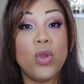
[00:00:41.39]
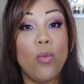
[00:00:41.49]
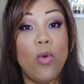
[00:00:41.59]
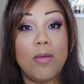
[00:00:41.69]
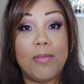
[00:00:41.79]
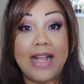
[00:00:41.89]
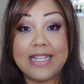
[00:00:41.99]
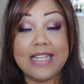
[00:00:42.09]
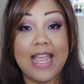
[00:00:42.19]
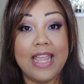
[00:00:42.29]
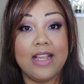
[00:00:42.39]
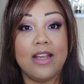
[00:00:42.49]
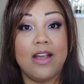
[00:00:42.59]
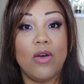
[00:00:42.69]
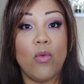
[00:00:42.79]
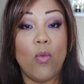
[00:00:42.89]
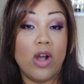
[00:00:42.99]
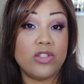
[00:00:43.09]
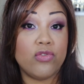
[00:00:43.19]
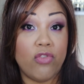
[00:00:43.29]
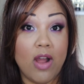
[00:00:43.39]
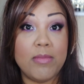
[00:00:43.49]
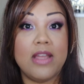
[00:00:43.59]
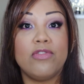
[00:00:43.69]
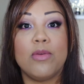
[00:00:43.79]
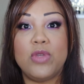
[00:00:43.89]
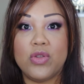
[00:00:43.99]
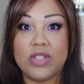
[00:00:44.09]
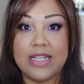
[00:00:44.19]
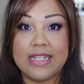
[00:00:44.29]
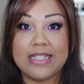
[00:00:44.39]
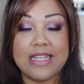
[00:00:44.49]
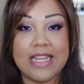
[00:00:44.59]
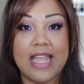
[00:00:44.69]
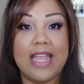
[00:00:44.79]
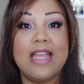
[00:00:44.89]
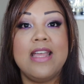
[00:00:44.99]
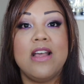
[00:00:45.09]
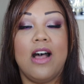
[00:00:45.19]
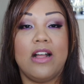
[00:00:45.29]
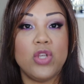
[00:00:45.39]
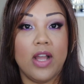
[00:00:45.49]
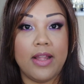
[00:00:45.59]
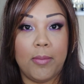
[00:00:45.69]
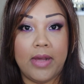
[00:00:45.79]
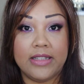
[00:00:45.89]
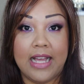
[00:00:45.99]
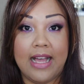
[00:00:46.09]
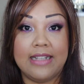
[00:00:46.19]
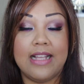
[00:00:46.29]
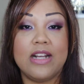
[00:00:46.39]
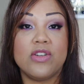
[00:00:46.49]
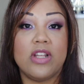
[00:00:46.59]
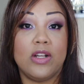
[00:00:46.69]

what my take was from it, from using it today, talking about the highlighters.